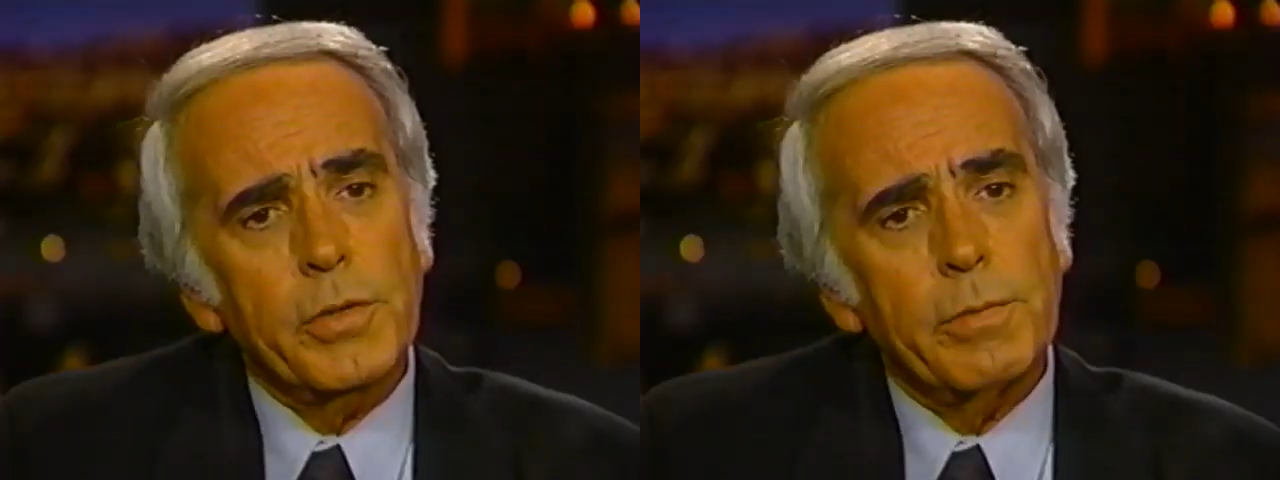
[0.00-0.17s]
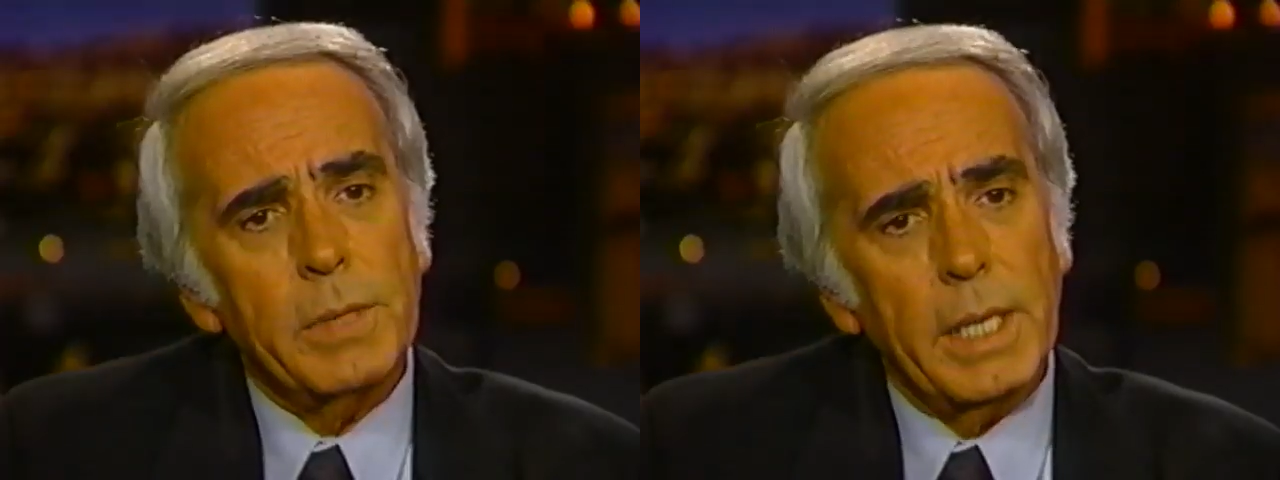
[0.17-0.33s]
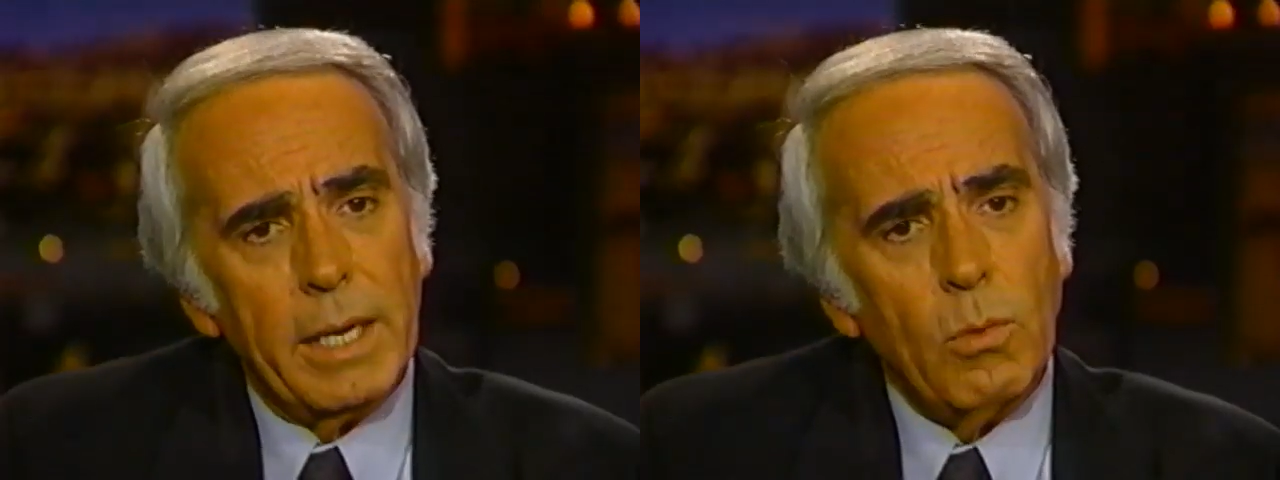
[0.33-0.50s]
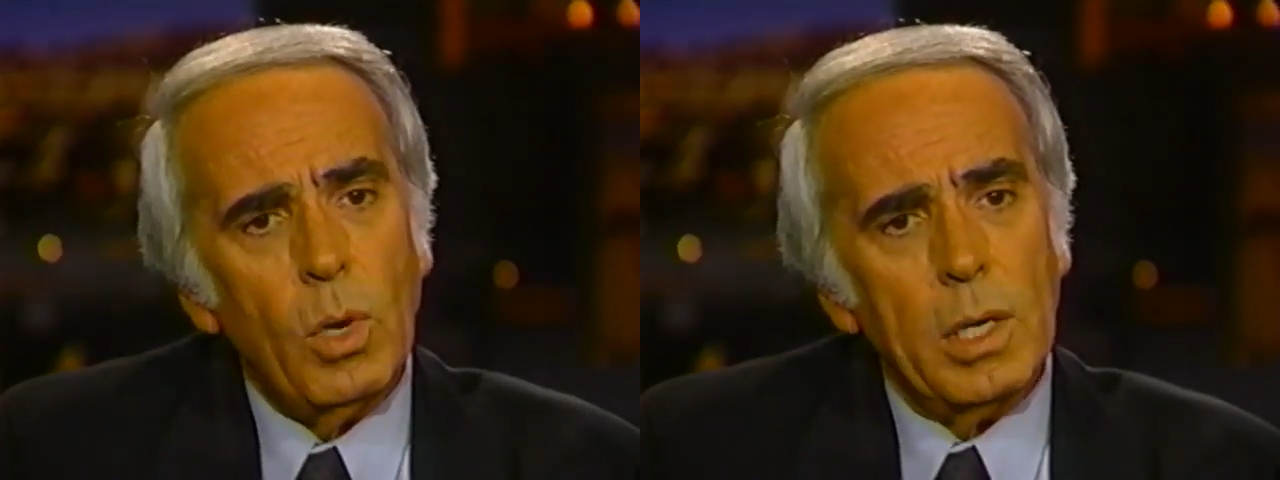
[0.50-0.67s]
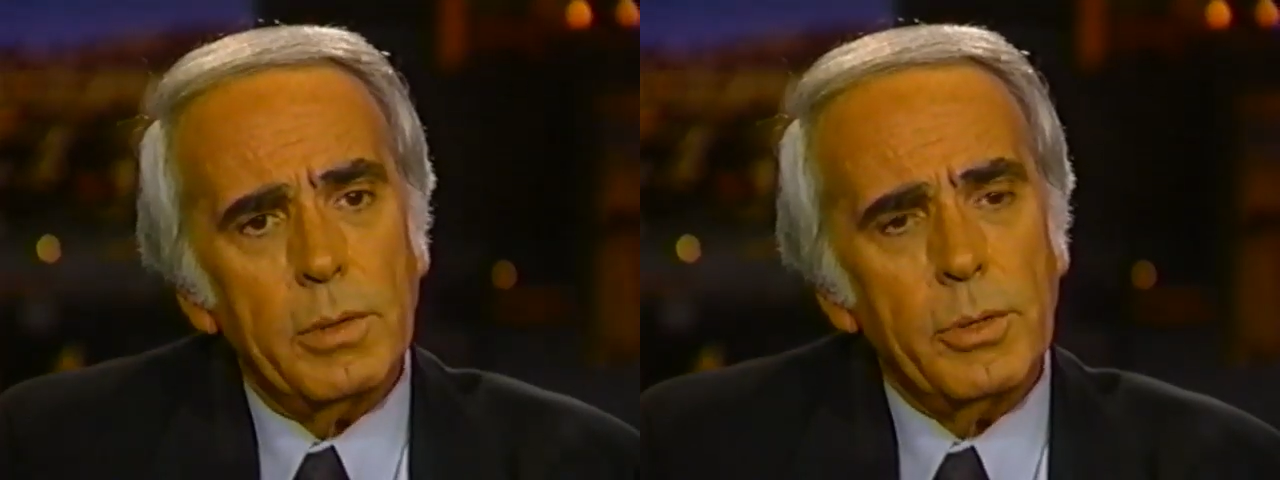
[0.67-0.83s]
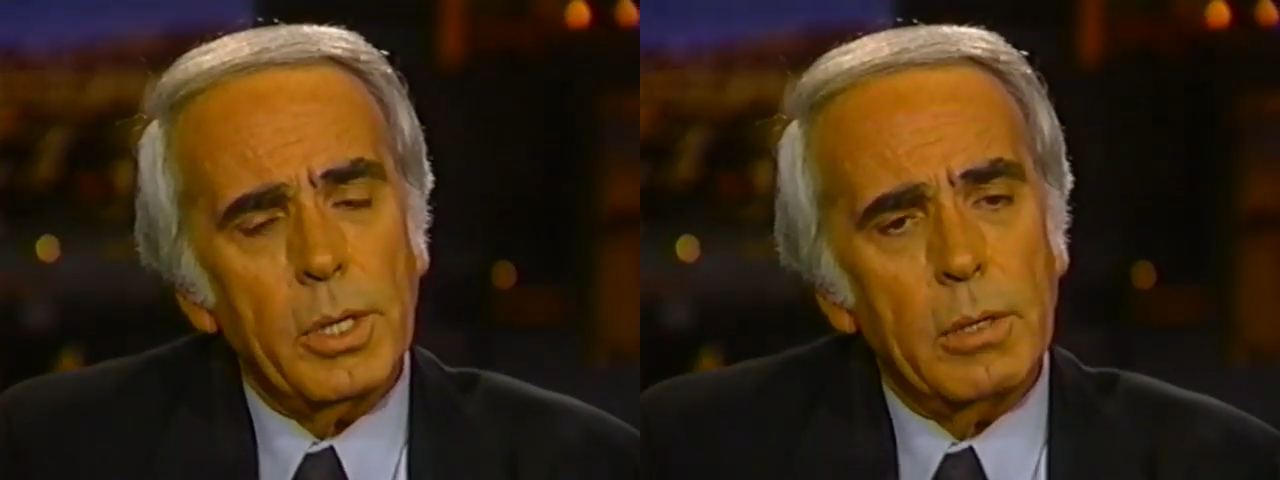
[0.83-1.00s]
from day
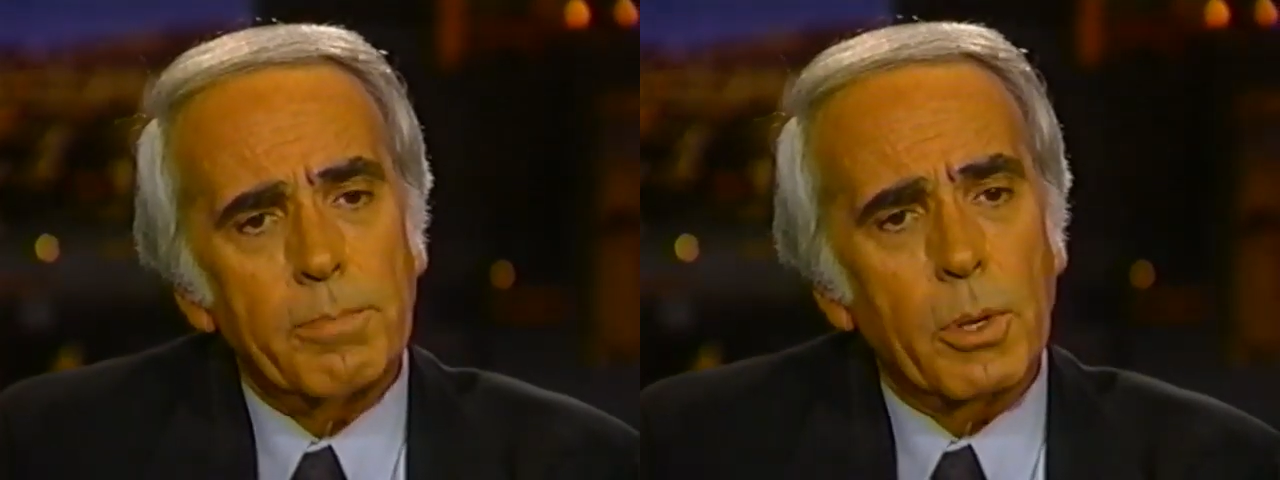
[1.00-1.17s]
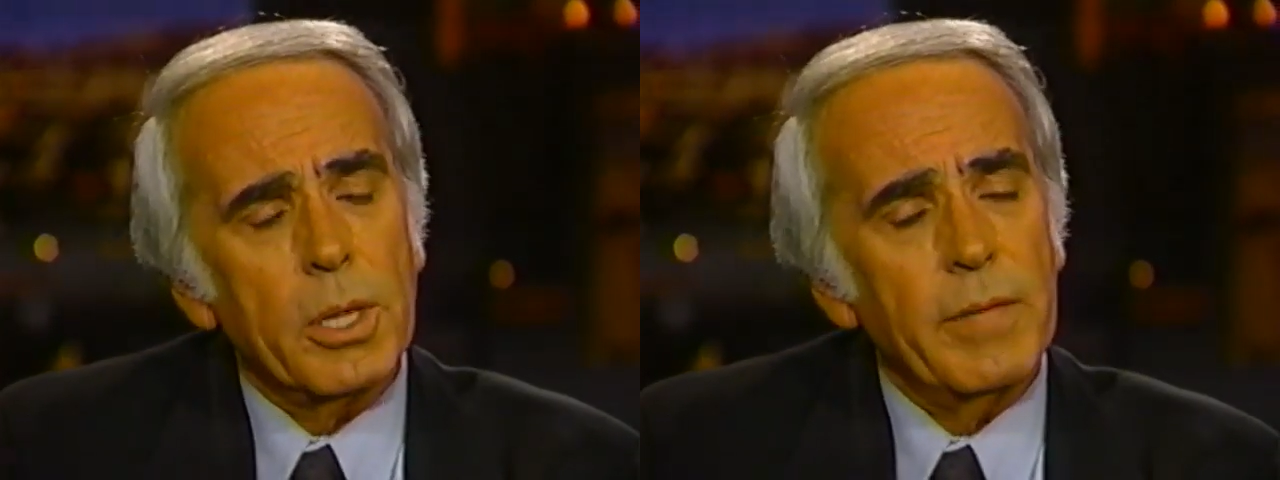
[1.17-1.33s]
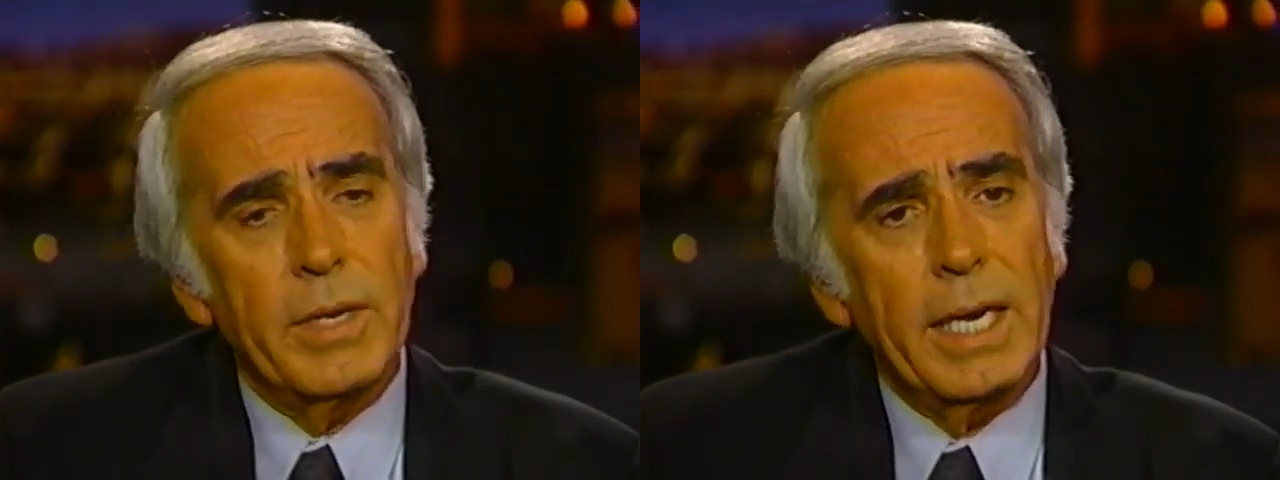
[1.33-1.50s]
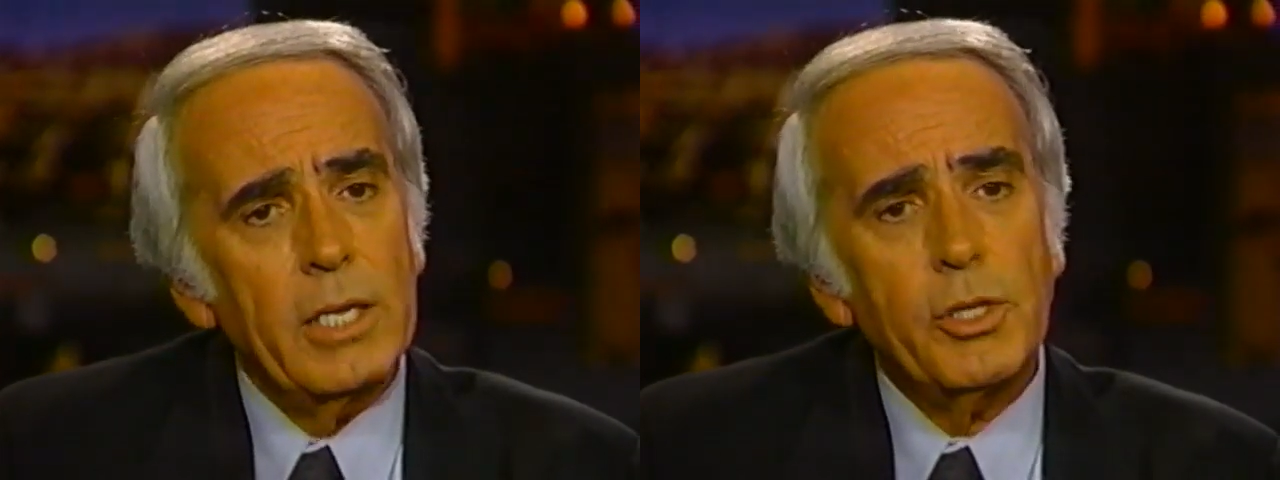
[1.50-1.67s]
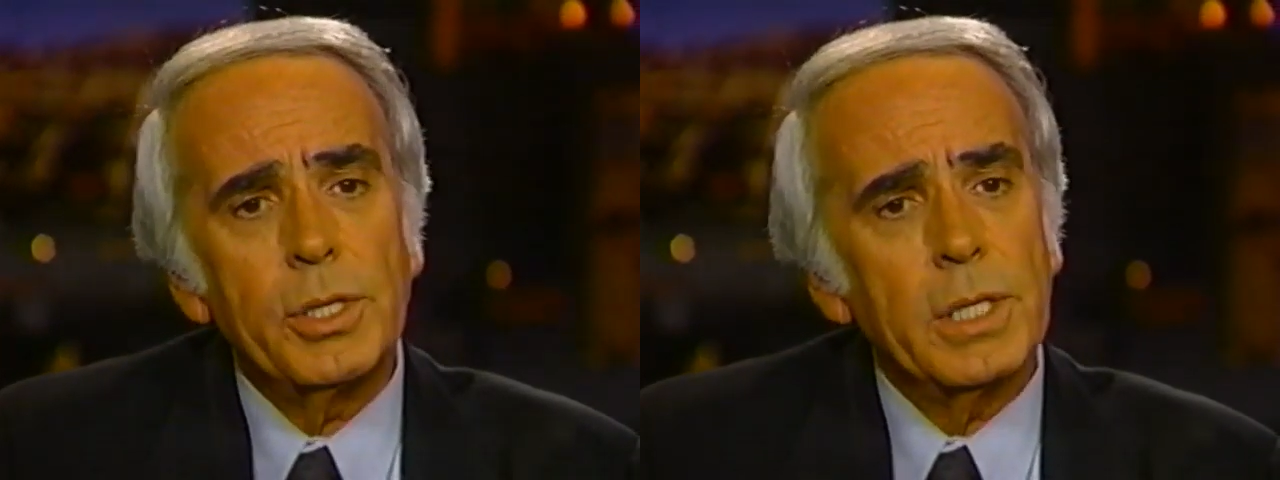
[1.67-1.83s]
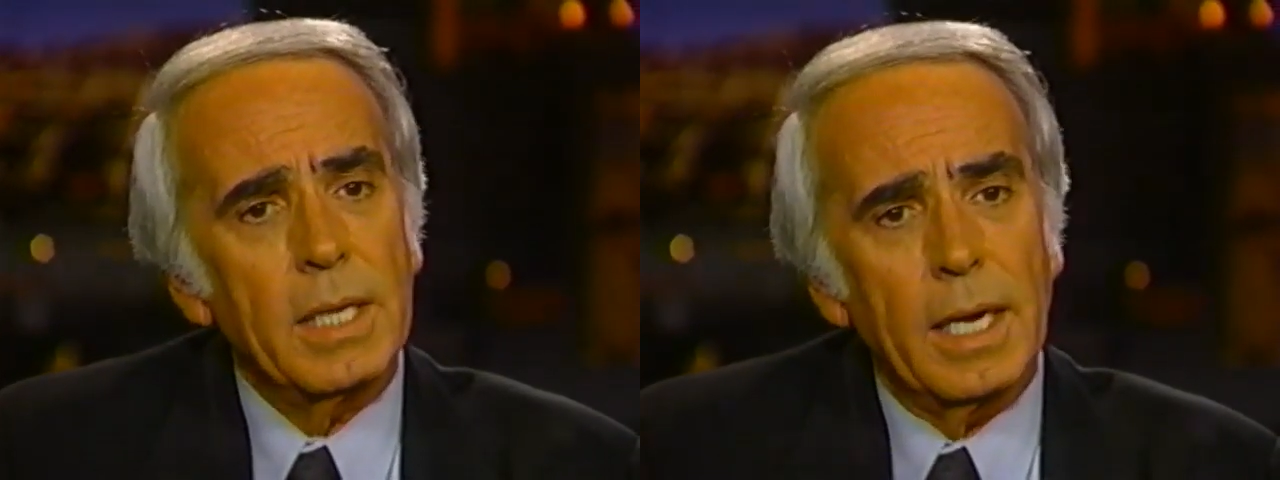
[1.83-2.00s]
one. You know, Birth of a
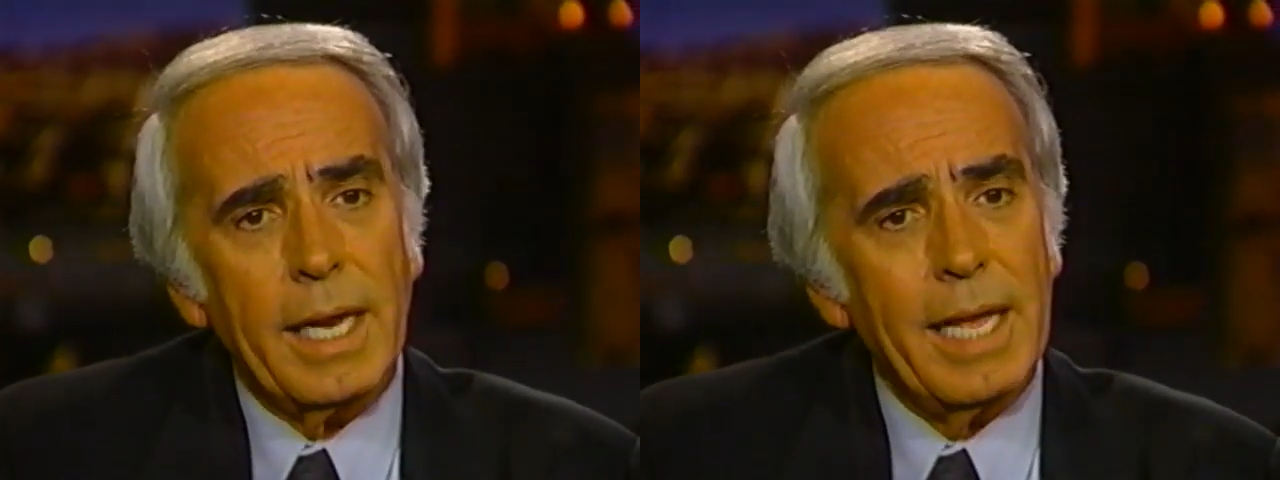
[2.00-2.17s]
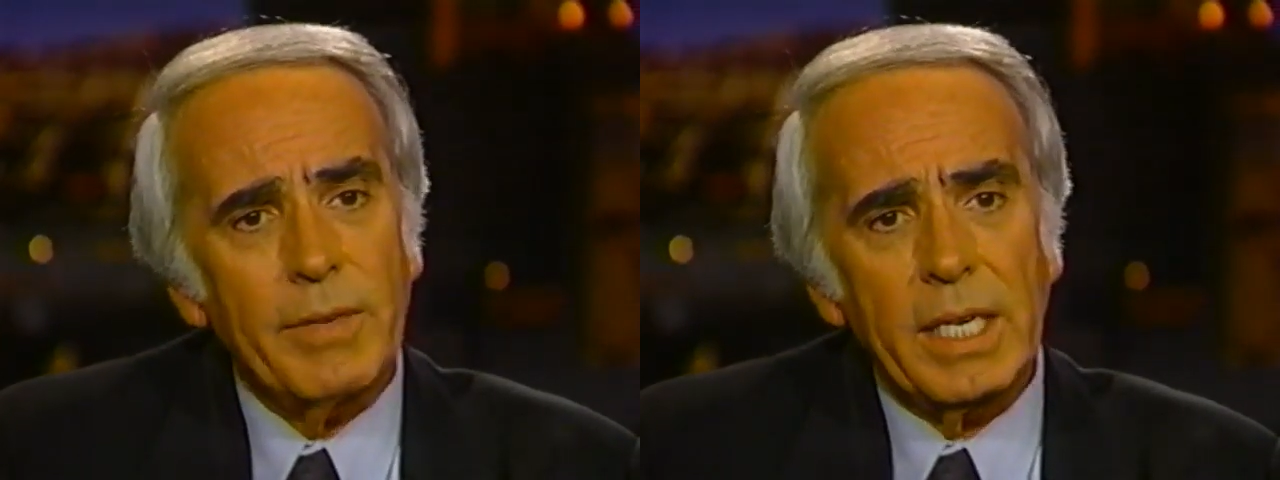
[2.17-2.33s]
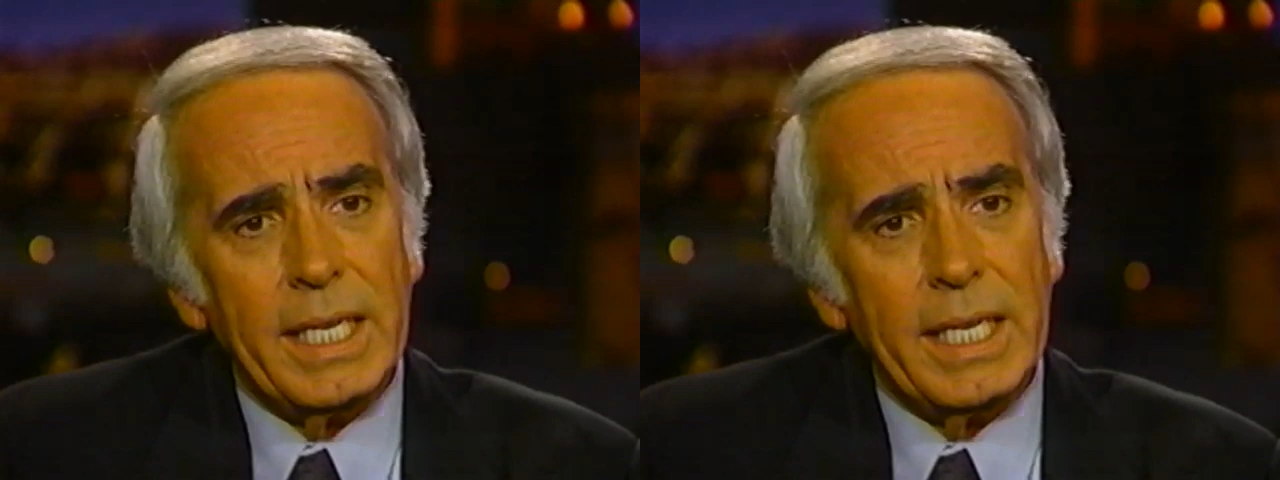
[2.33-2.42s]
Nation did not have an